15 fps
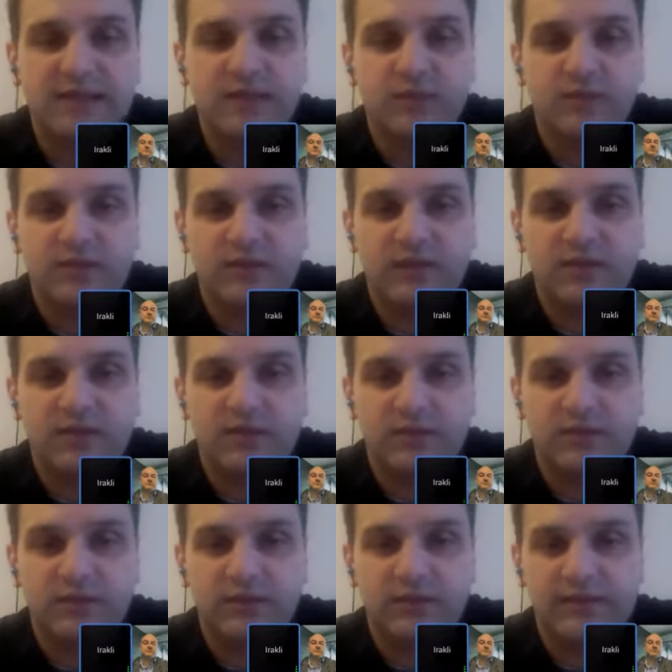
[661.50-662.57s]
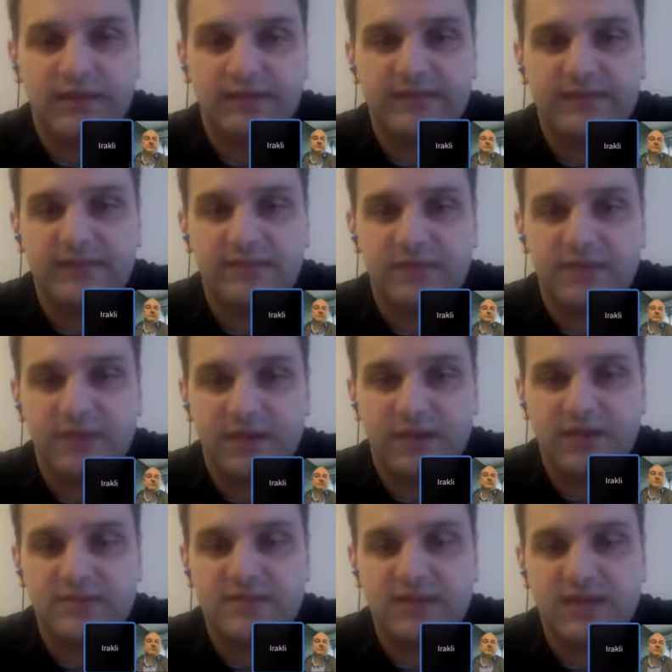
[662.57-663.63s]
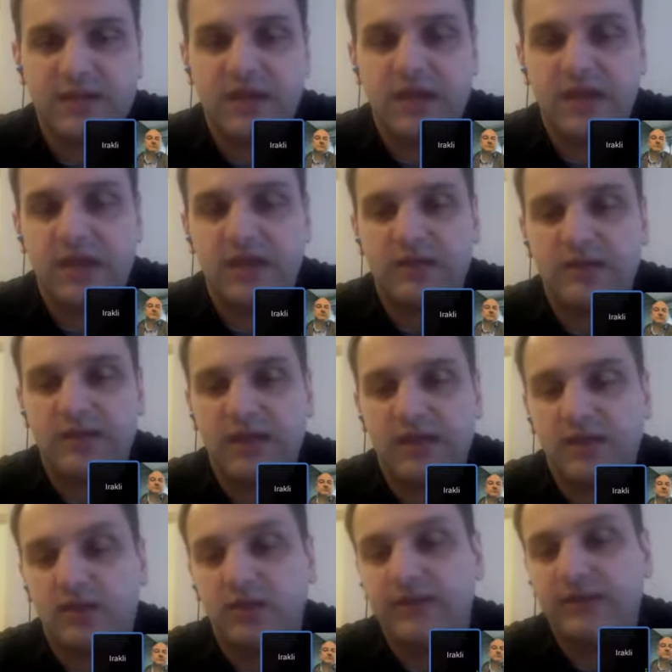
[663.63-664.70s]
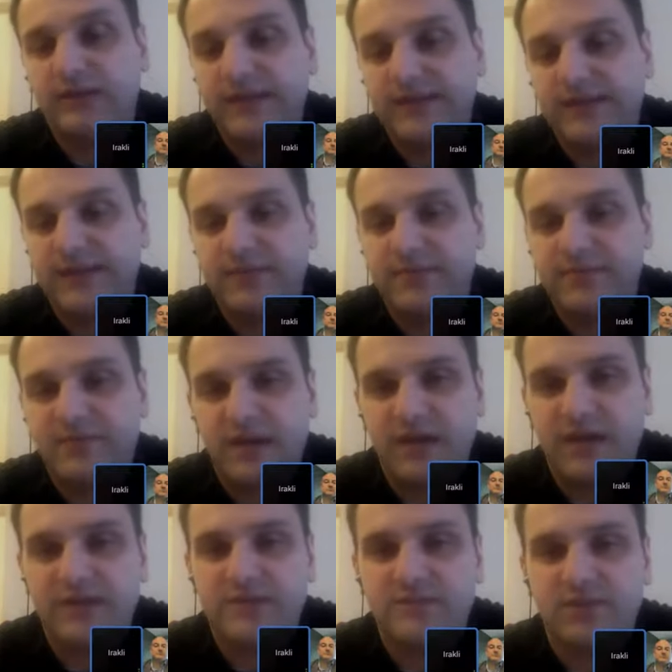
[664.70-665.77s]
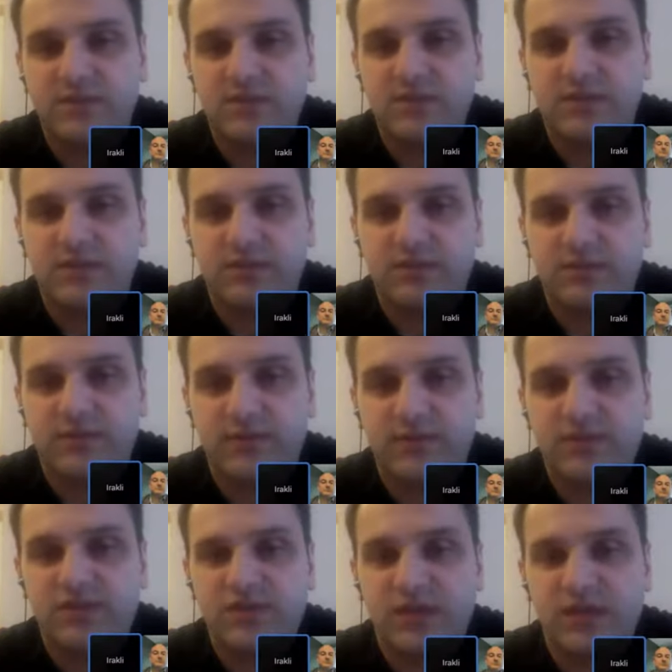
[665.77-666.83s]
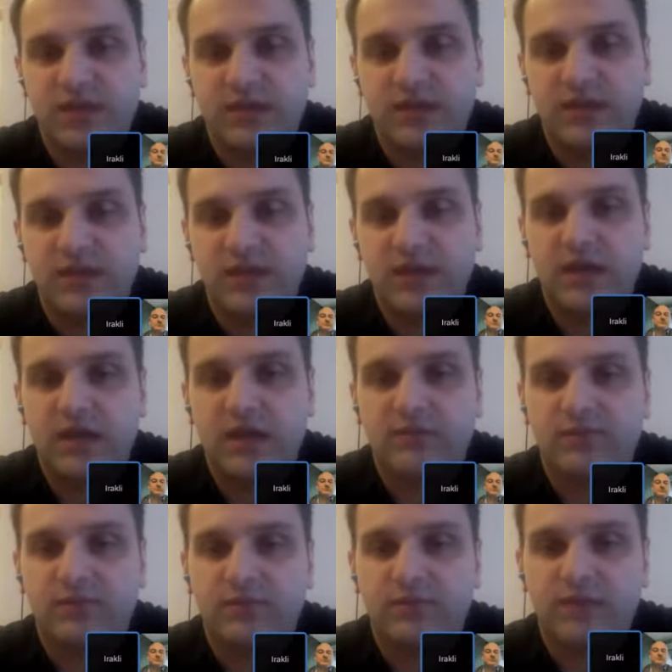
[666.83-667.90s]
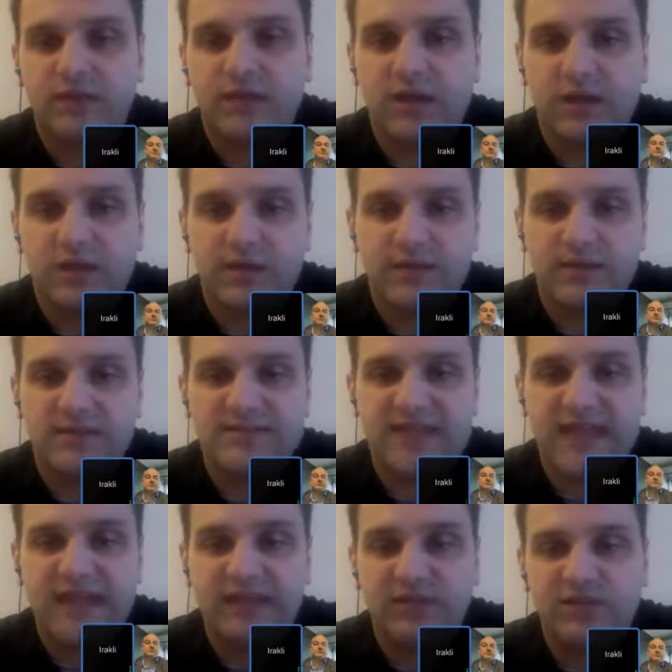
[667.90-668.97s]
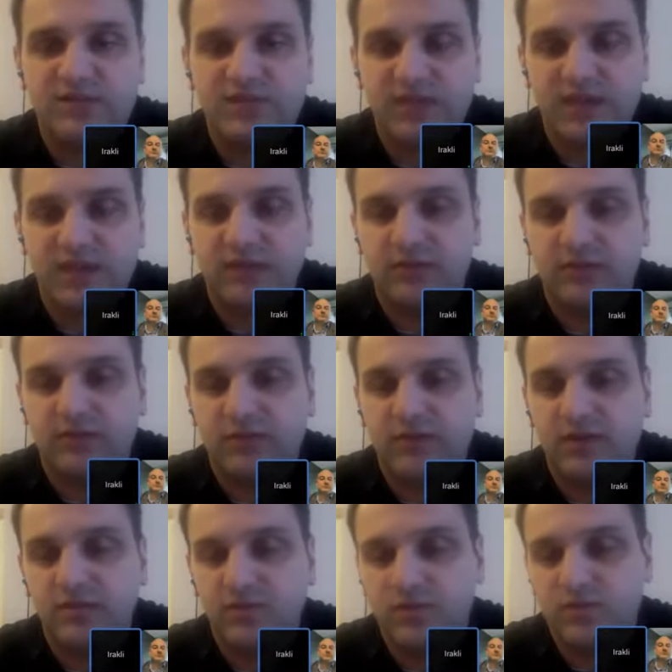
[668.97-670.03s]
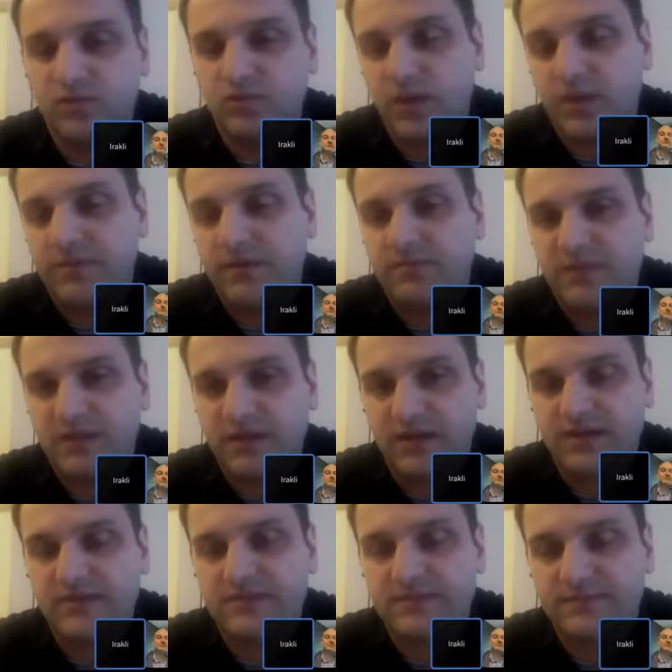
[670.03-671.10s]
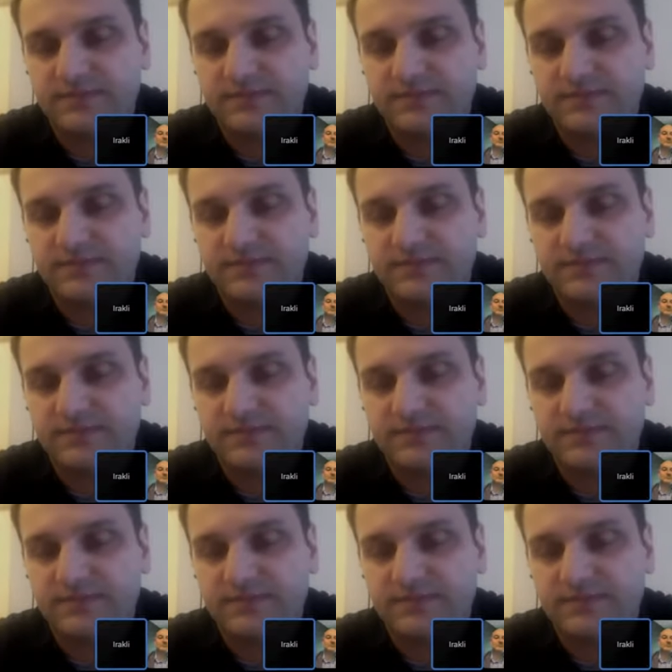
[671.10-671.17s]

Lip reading: what I call linked APIs. And I call it linked APIs mostly to differentiate it from the current siloed state of most web APIs.